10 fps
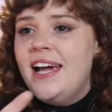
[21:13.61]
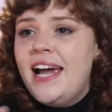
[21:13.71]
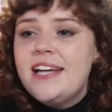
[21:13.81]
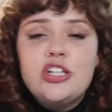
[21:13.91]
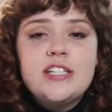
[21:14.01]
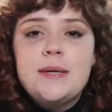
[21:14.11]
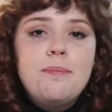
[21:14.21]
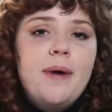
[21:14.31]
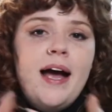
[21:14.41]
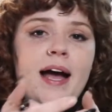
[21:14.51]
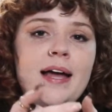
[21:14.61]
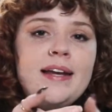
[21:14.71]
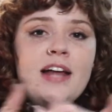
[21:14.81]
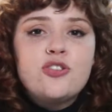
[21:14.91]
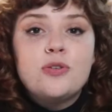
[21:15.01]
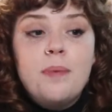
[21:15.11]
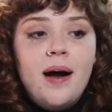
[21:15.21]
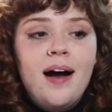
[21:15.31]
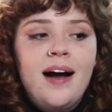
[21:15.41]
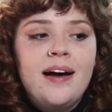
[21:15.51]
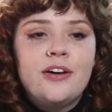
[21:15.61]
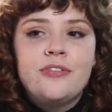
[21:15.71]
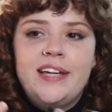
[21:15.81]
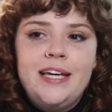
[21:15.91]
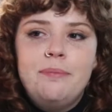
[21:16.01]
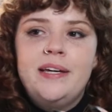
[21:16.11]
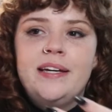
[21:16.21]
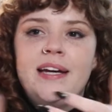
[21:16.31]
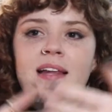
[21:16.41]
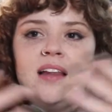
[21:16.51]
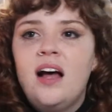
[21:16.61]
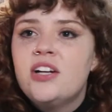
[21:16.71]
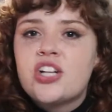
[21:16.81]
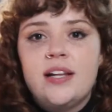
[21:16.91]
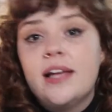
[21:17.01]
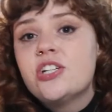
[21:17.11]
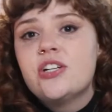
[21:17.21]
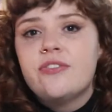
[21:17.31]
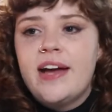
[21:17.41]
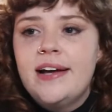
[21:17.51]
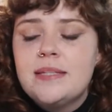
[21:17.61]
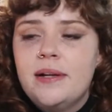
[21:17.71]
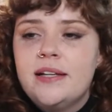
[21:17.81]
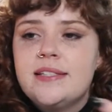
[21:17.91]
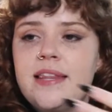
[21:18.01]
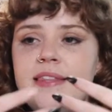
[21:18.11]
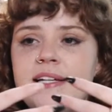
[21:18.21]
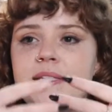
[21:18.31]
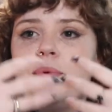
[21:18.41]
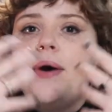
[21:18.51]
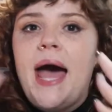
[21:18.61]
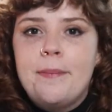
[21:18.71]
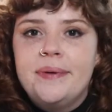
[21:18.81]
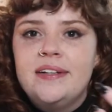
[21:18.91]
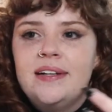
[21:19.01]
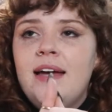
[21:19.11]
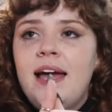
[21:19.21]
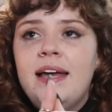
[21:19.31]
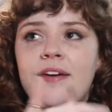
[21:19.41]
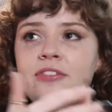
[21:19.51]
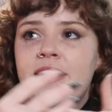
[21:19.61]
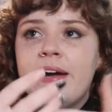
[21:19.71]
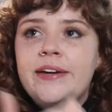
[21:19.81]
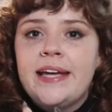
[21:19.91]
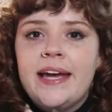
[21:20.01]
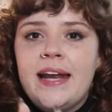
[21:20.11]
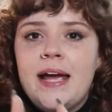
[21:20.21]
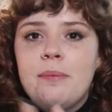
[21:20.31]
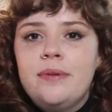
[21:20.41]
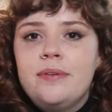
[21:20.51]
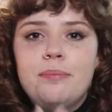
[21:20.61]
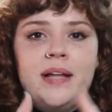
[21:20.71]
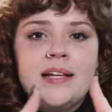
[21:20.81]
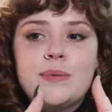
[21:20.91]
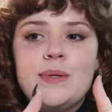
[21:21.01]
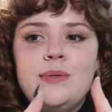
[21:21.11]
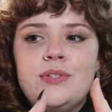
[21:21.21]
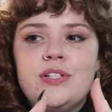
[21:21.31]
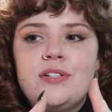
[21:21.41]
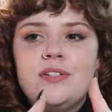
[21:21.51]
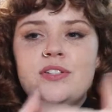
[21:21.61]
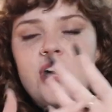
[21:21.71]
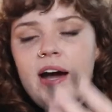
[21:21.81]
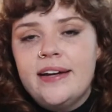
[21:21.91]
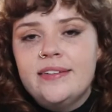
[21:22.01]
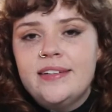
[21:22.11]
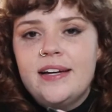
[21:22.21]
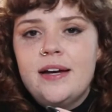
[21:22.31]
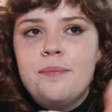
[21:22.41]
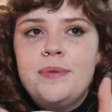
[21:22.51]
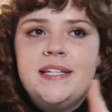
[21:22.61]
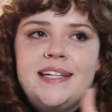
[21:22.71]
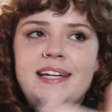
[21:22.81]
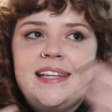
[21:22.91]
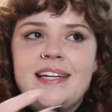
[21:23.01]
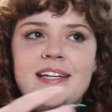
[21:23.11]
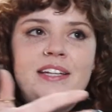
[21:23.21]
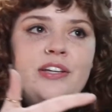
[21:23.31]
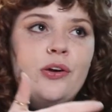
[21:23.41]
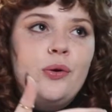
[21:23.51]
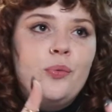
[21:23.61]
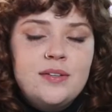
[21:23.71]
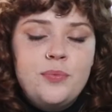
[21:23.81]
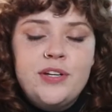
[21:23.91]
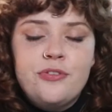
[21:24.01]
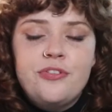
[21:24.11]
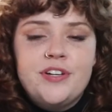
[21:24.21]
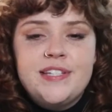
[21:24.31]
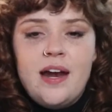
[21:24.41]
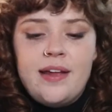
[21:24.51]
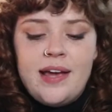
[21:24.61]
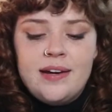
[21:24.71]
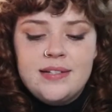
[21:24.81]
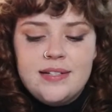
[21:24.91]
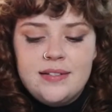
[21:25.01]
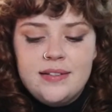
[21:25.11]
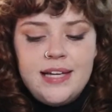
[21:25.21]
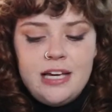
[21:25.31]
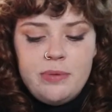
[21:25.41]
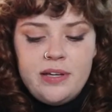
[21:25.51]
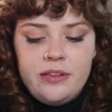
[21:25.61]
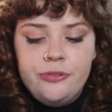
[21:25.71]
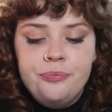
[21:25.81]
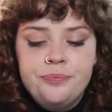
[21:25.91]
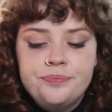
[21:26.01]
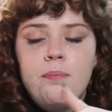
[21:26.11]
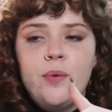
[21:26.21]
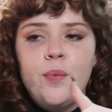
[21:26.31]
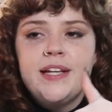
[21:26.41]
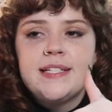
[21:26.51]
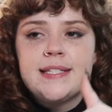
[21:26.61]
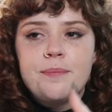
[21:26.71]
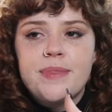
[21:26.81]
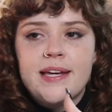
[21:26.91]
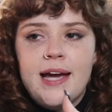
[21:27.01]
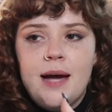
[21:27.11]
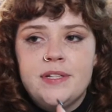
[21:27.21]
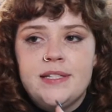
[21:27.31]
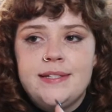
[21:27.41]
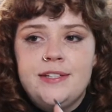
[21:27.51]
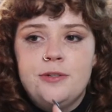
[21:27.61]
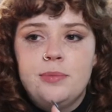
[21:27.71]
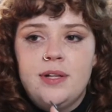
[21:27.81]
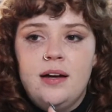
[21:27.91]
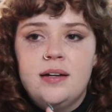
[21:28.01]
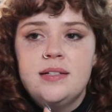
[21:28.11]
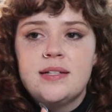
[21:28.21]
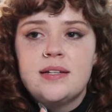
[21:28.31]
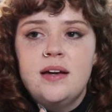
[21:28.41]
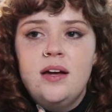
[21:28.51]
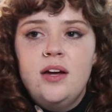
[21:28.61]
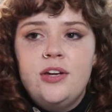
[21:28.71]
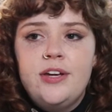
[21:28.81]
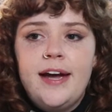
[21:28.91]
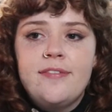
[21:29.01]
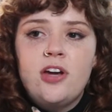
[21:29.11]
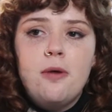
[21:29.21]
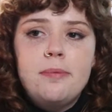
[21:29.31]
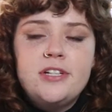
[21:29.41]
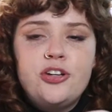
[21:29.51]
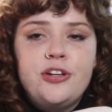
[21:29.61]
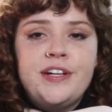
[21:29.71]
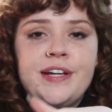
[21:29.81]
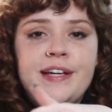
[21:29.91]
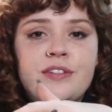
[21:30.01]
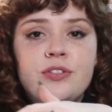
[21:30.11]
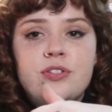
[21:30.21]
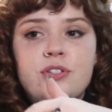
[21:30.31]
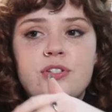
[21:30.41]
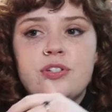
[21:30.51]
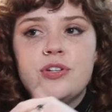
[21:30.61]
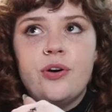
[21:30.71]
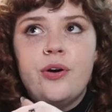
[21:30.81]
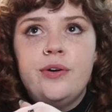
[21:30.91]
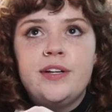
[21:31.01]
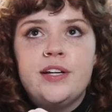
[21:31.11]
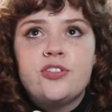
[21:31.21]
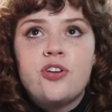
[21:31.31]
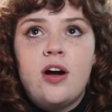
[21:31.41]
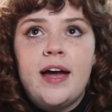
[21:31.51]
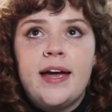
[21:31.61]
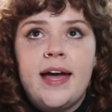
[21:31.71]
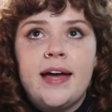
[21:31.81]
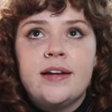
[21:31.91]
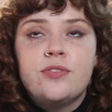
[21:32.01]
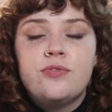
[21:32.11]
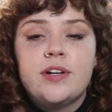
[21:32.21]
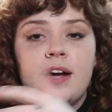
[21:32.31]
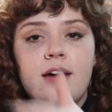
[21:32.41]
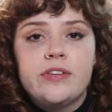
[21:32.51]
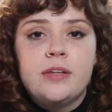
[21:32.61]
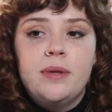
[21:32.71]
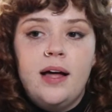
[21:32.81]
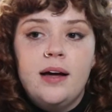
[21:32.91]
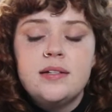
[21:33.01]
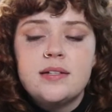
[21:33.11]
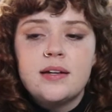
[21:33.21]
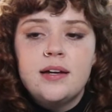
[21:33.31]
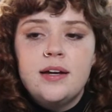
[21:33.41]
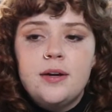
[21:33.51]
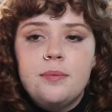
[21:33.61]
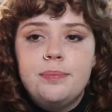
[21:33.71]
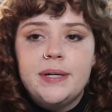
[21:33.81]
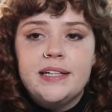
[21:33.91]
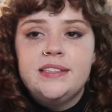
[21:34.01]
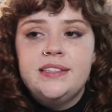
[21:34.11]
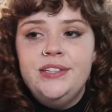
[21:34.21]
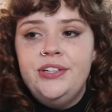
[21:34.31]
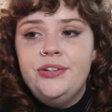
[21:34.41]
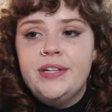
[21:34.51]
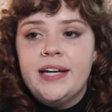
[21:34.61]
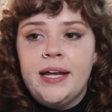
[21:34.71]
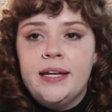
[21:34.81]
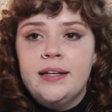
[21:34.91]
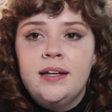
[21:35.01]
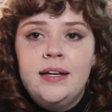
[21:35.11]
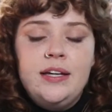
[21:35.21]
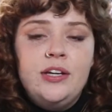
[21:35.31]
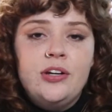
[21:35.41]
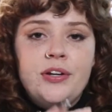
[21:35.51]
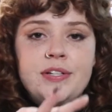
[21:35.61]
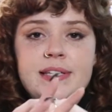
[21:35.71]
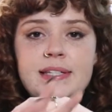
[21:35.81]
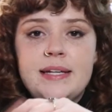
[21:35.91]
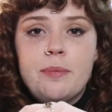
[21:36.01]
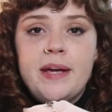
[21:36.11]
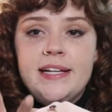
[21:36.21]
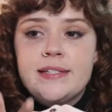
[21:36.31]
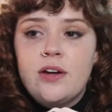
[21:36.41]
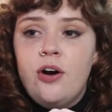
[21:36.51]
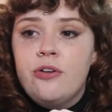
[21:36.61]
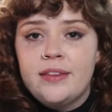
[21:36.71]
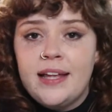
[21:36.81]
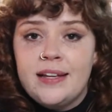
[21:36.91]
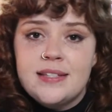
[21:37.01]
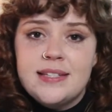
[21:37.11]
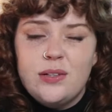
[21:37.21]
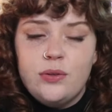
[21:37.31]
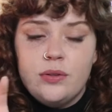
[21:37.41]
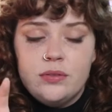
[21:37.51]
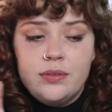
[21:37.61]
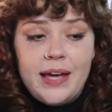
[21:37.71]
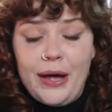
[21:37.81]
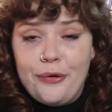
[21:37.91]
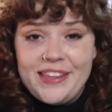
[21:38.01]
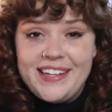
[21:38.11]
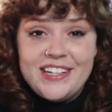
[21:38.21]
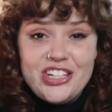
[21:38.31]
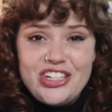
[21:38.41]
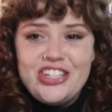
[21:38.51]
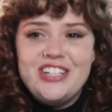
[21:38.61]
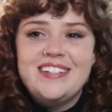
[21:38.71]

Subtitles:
It's just a natural part of keeping a large collection of houseplants, that things will happen. And every now and again, plants will die, particularly, you know, when you're first starting out keeping them. But when something happens to your plant, you have the opportunity to not only try and recover the plant, but you can, you know, snip a piece off that's still healthy-ish